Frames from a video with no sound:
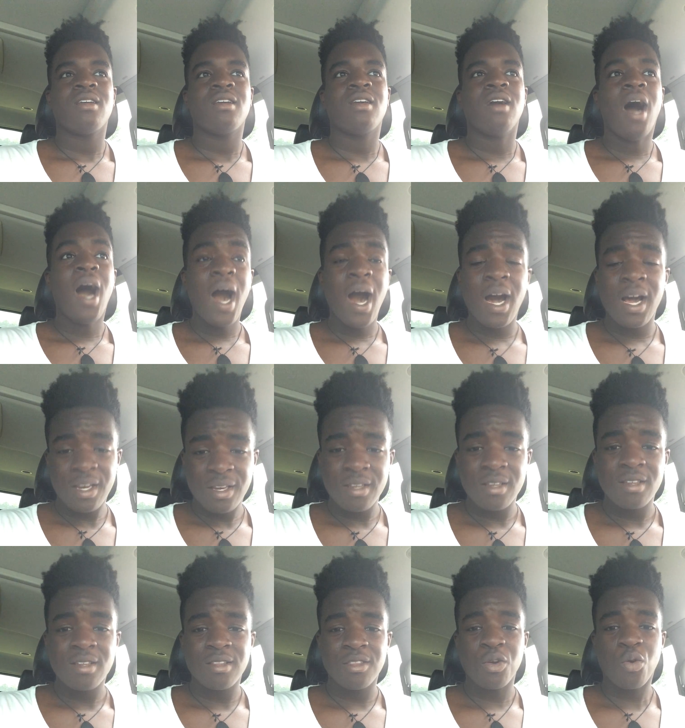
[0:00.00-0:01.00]
God,
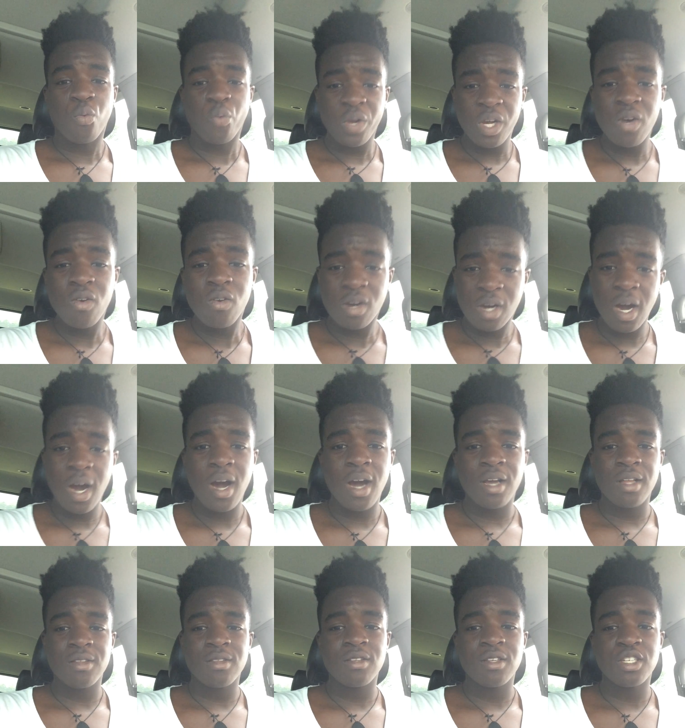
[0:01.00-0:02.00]
the real
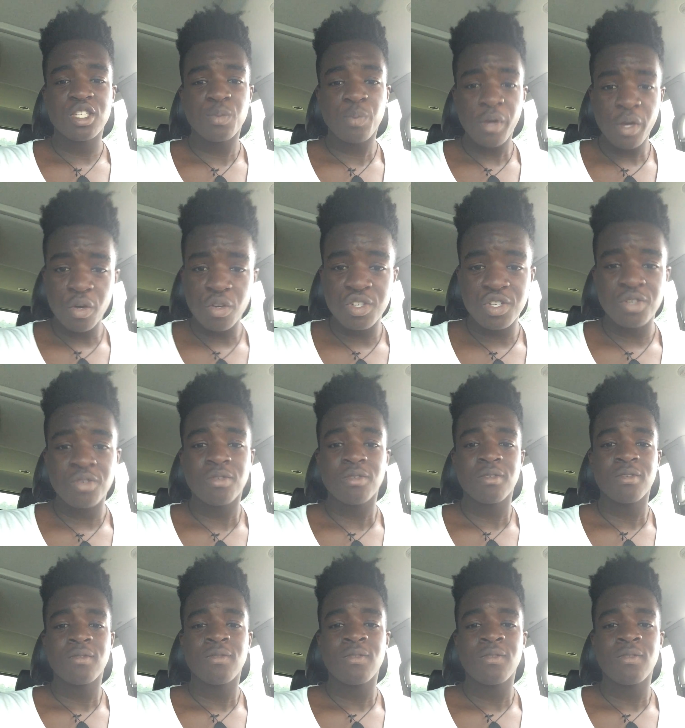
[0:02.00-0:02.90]
God, the spiritual.